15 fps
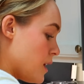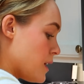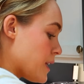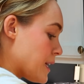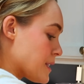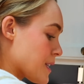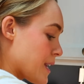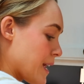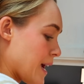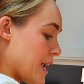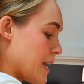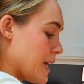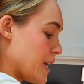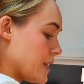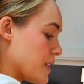That's gonna
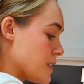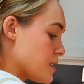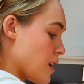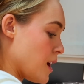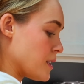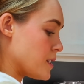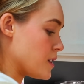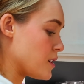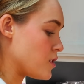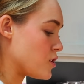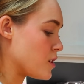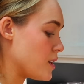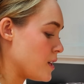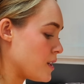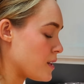kind of get the
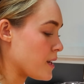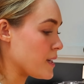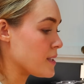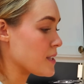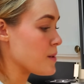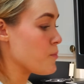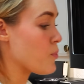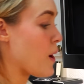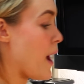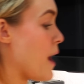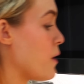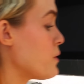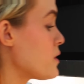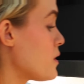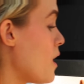sausage nicely
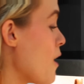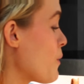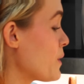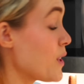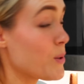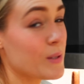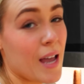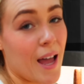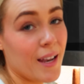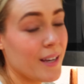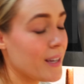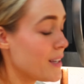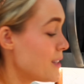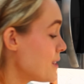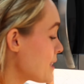browned along with those
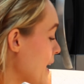onions.